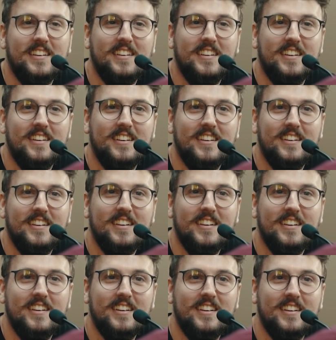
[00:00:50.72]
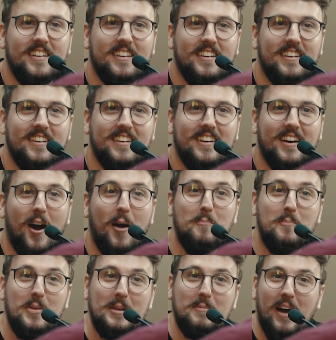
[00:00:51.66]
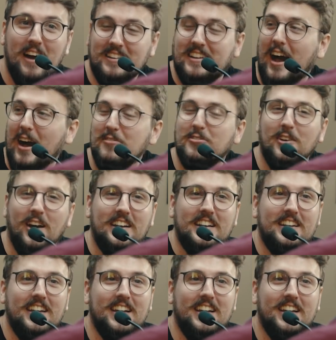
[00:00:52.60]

Big Mein Kampf writer,